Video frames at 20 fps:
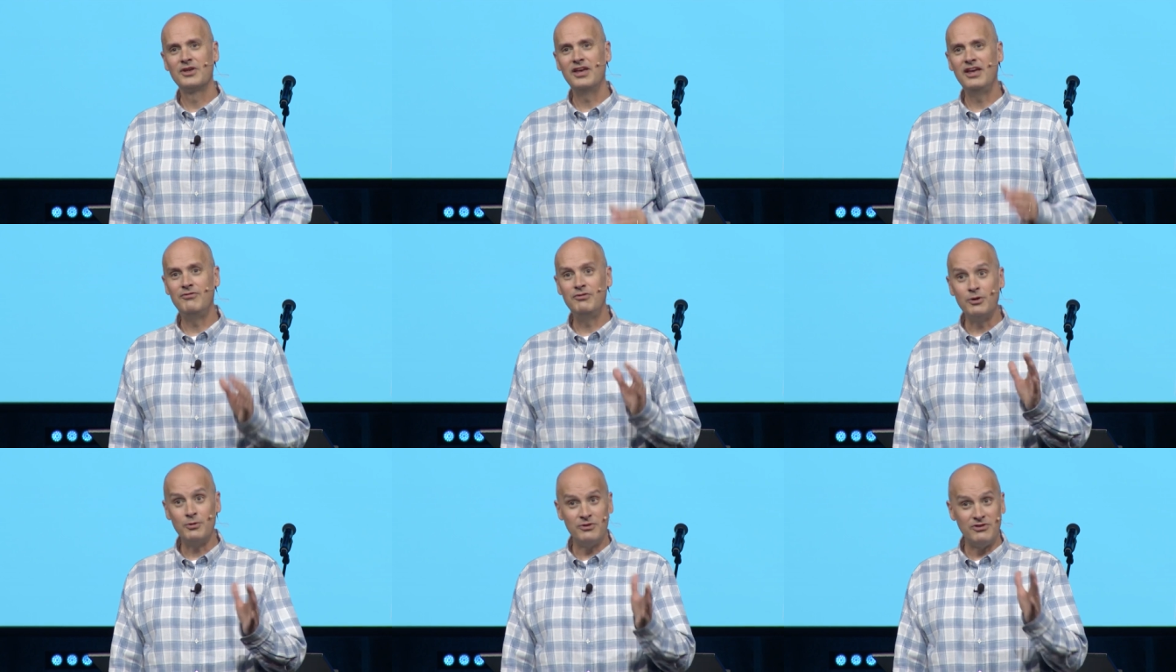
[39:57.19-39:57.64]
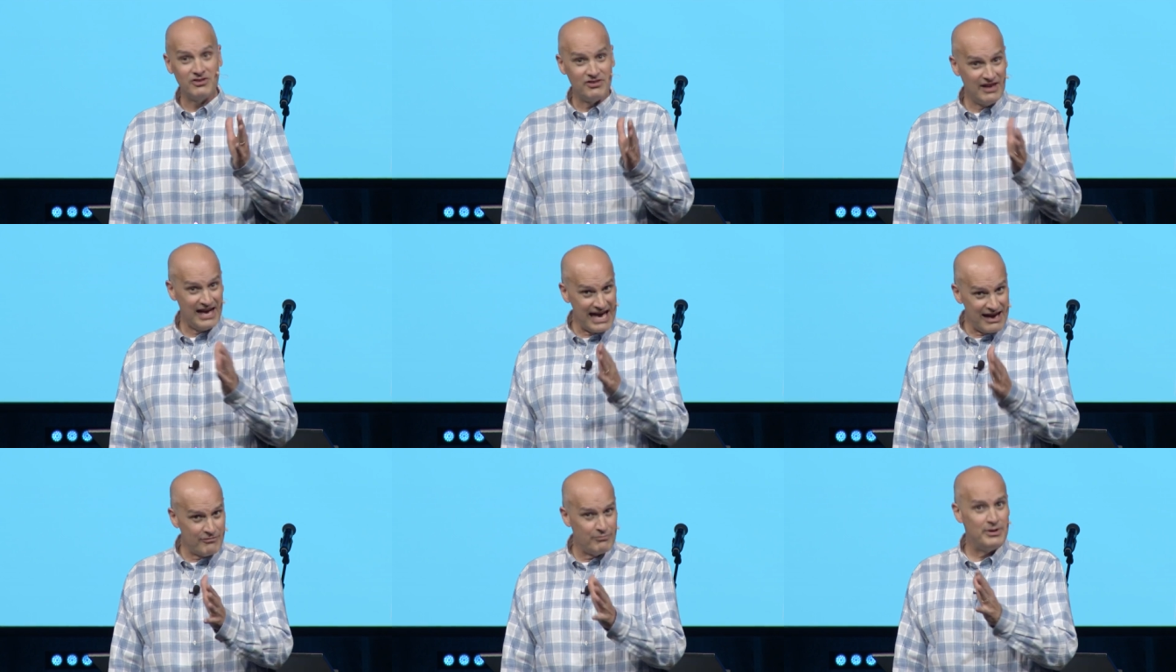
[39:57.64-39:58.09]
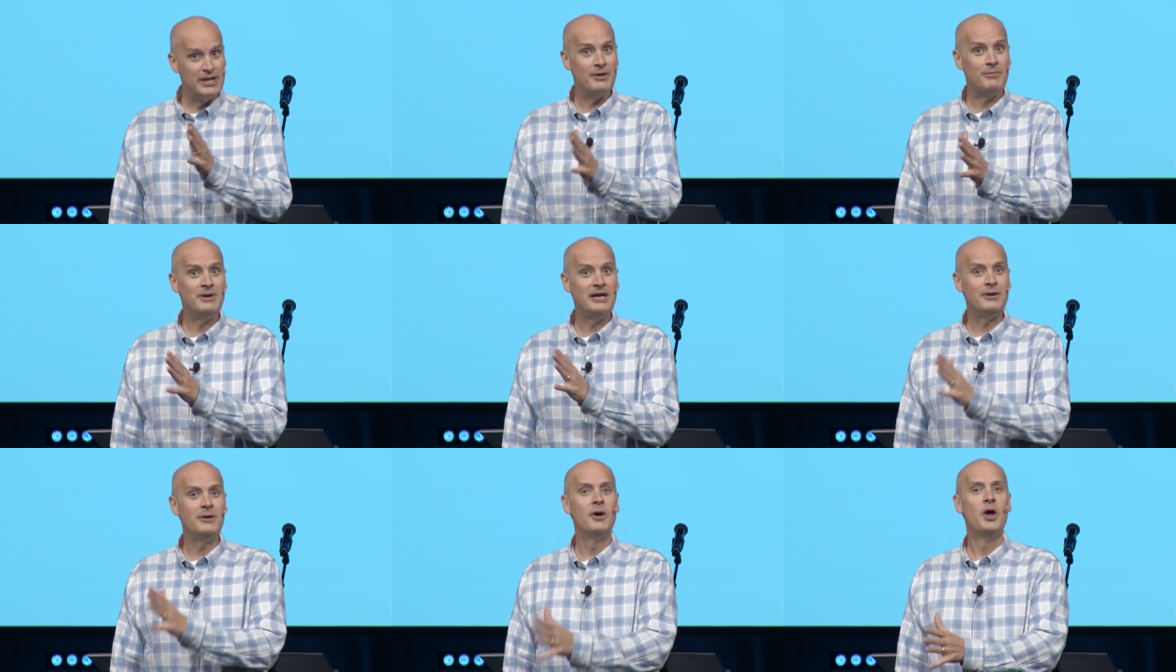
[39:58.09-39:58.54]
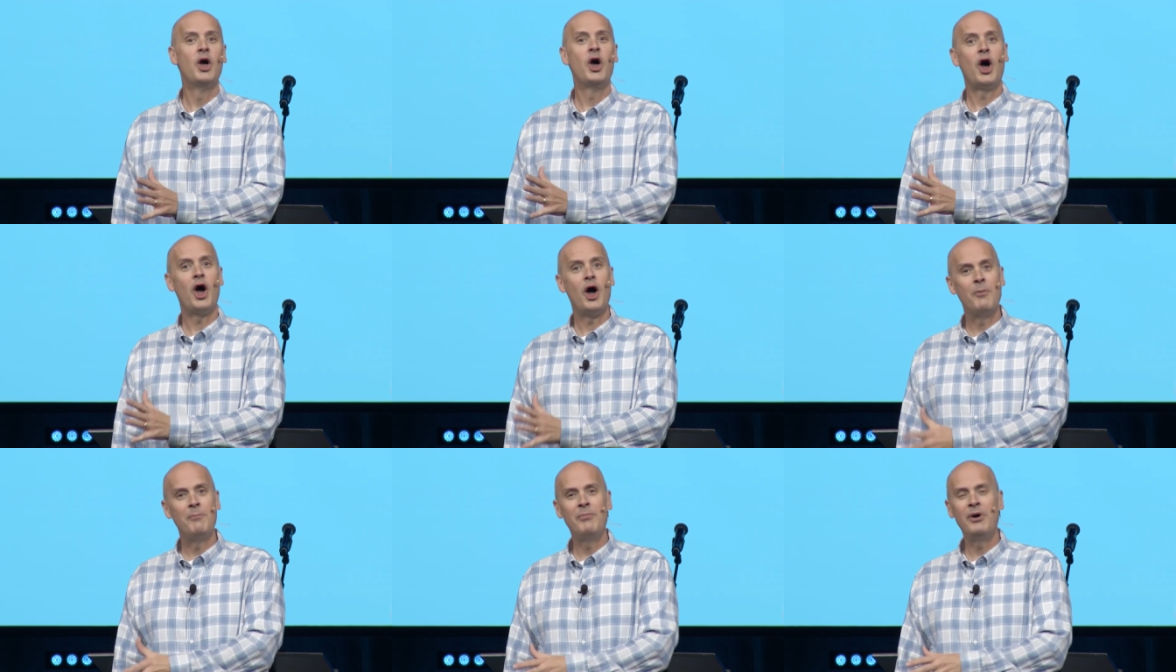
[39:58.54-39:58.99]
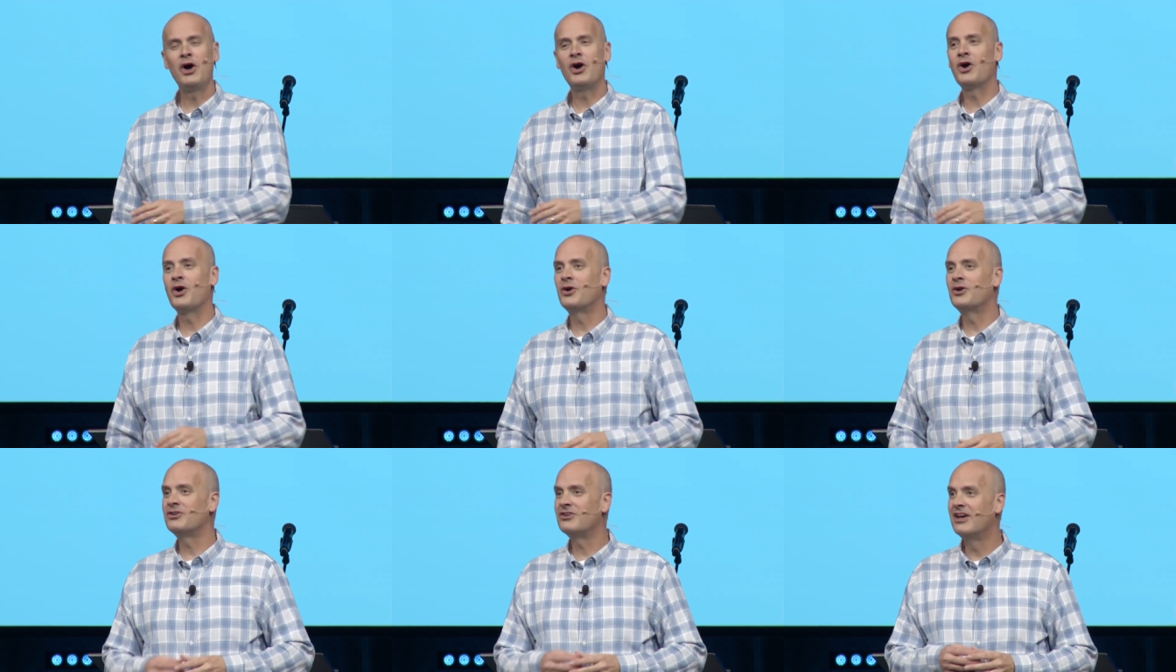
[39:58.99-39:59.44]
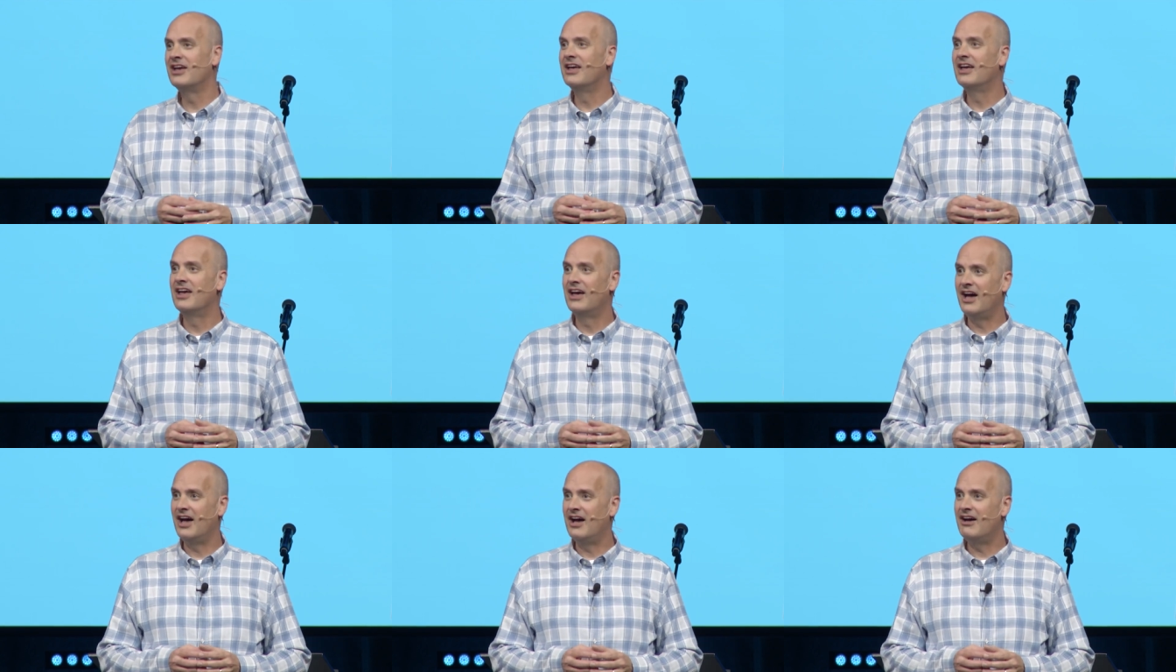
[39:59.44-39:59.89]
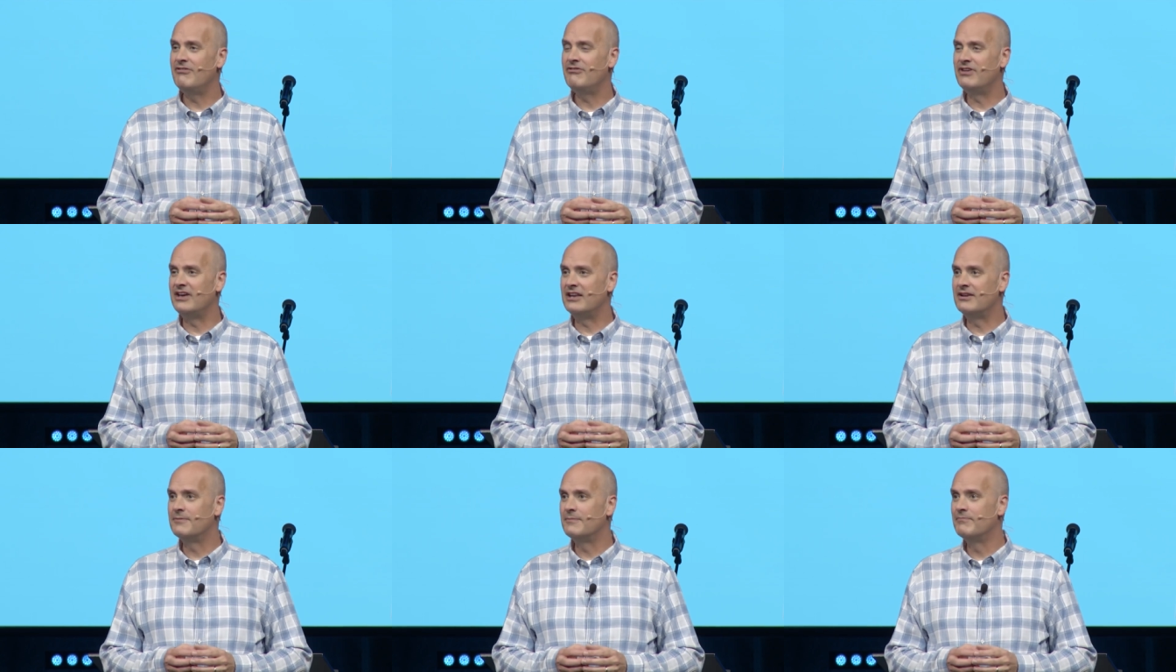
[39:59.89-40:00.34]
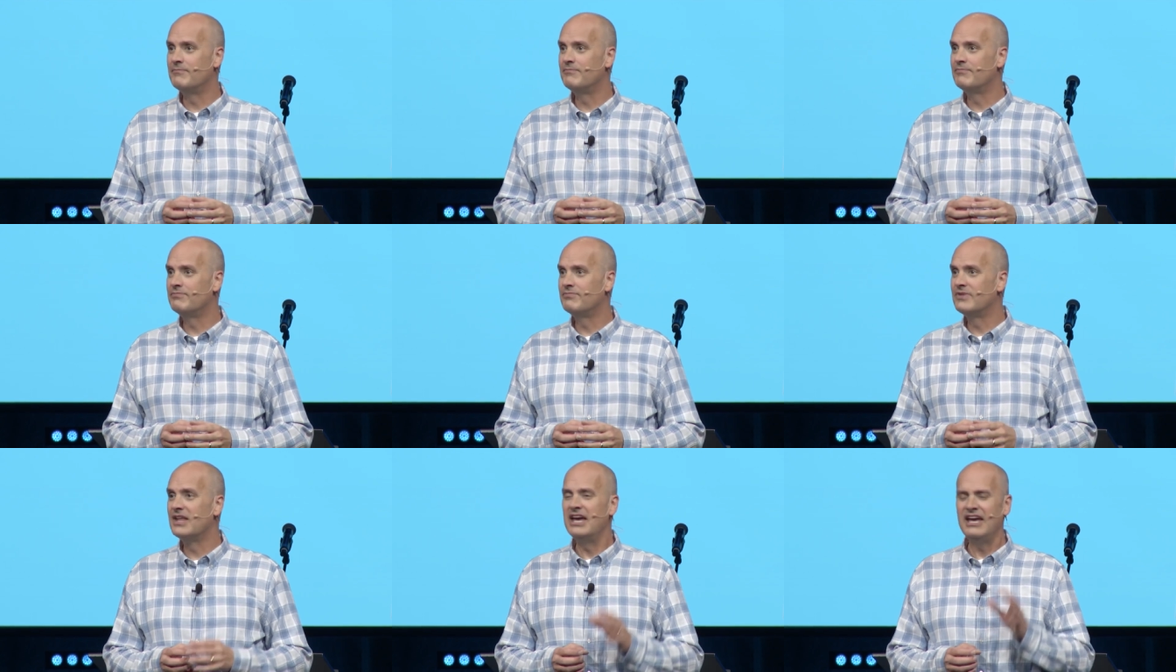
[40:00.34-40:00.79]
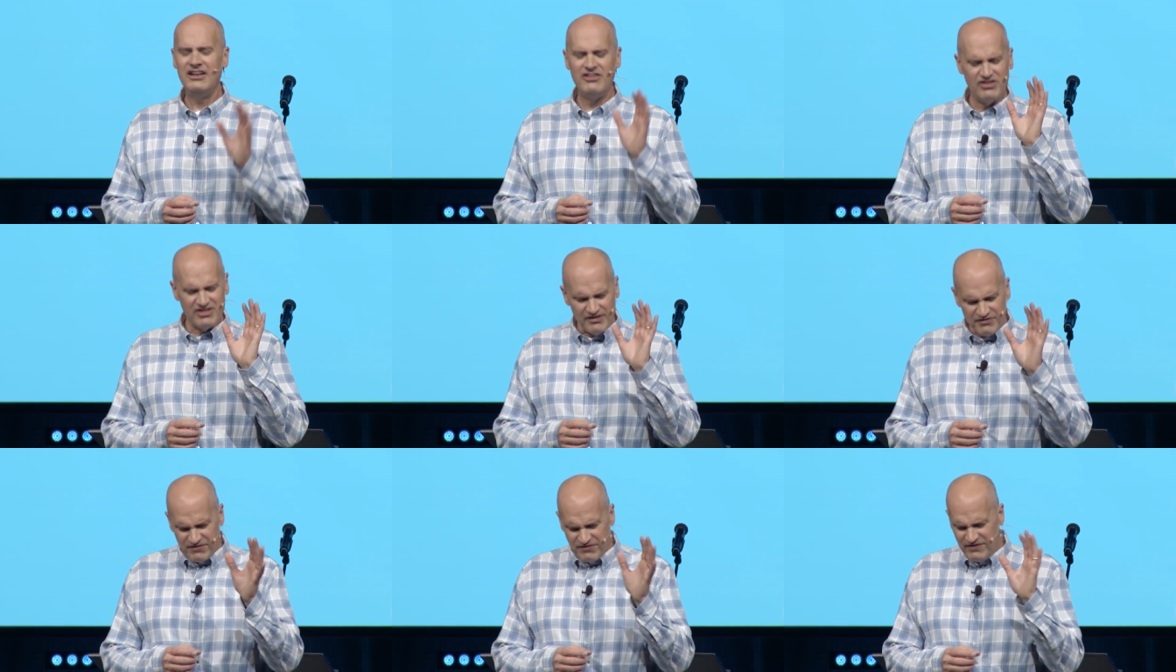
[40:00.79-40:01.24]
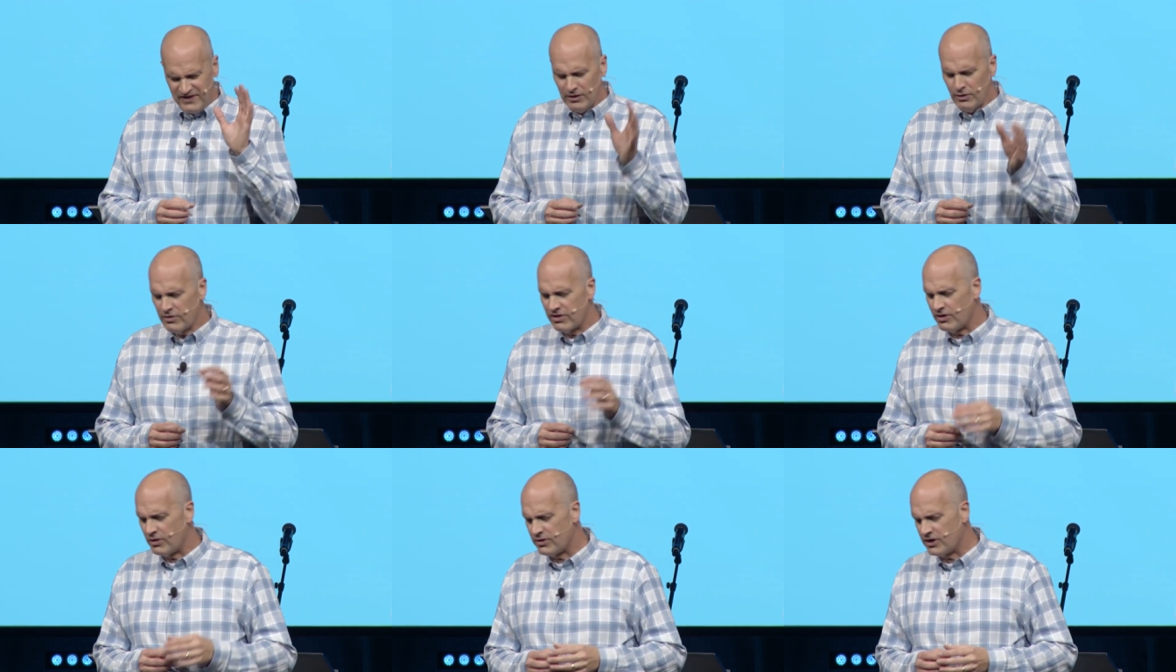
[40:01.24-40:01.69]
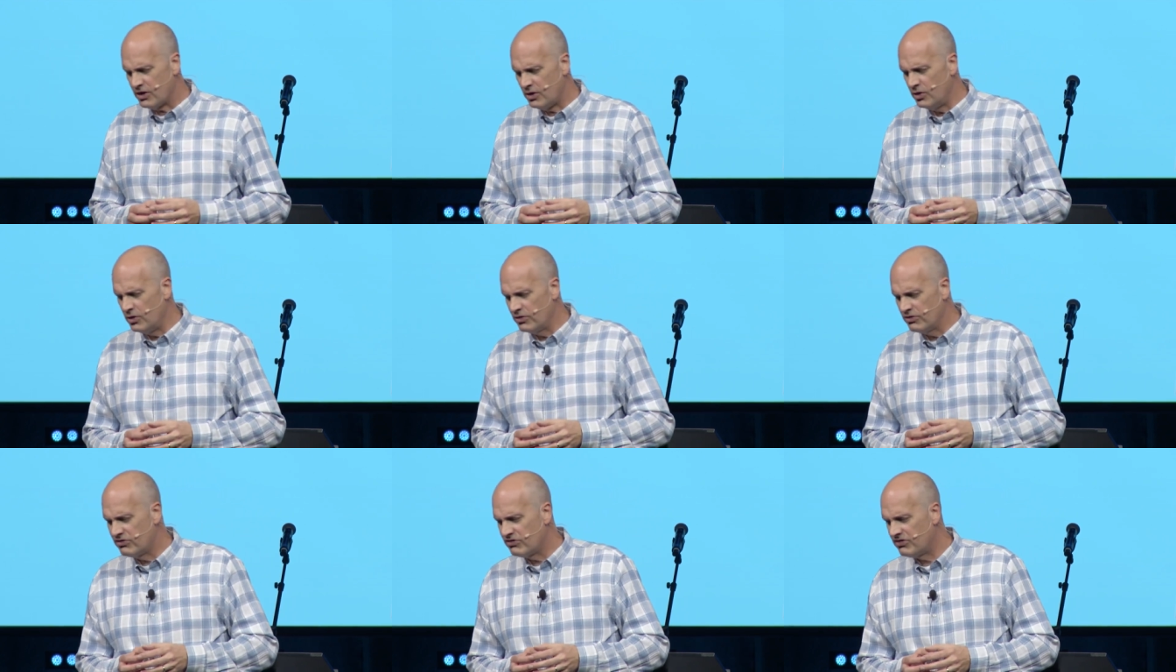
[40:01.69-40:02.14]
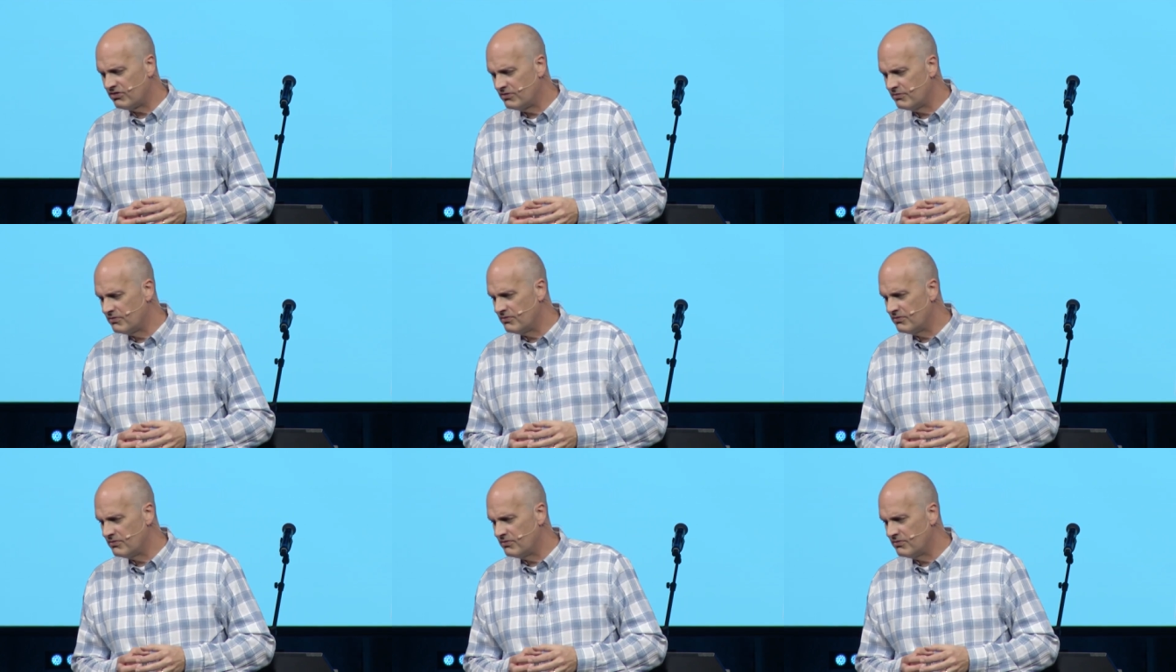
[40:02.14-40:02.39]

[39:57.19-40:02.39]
if you would just have me to be a part of it. It's the fear, though, that holds